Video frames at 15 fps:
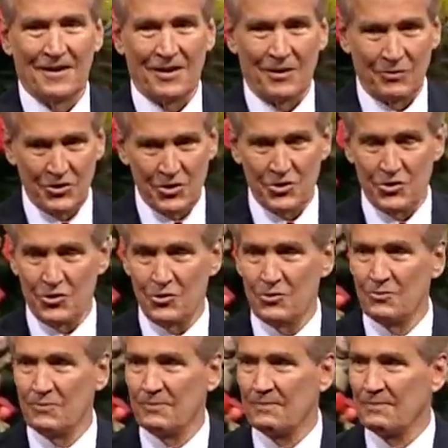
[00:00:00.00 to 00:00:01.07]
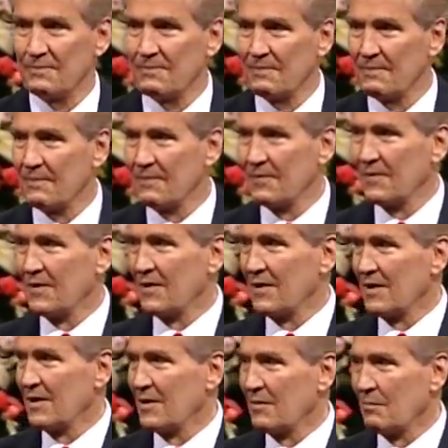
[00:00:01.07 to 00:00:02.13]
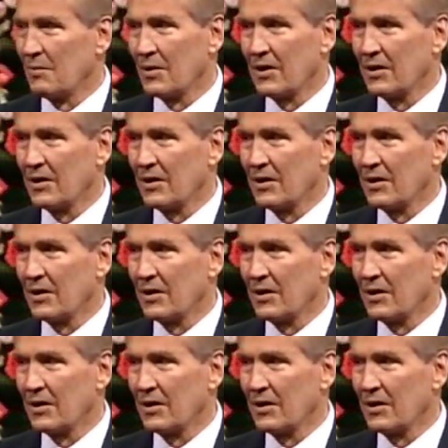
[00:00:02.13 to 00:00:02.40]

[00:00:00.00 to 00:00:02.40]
He was a Jew, but